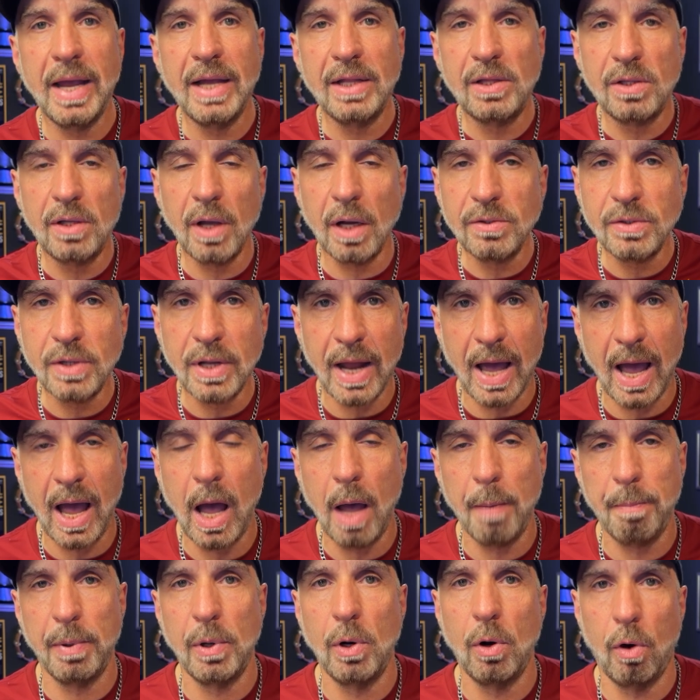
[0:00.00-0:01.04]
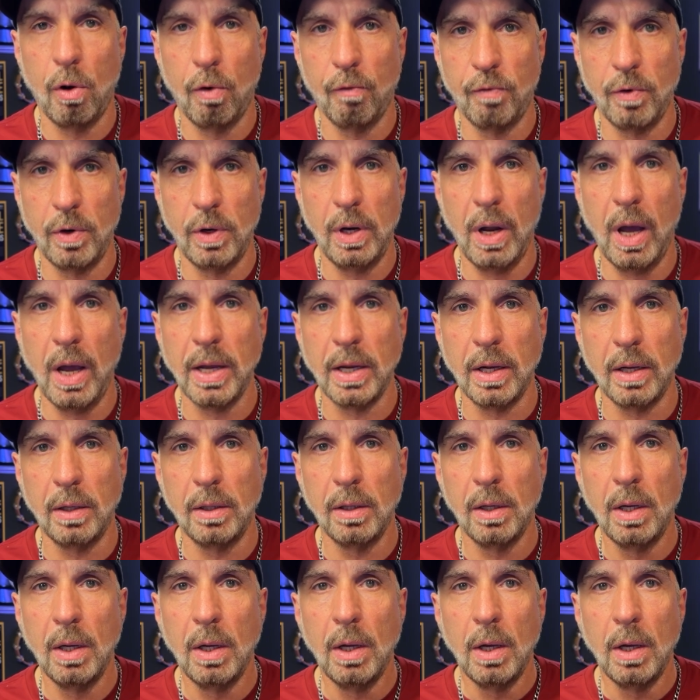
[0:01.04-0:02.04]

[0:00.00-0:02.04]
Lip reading: It doesn't happen overnight.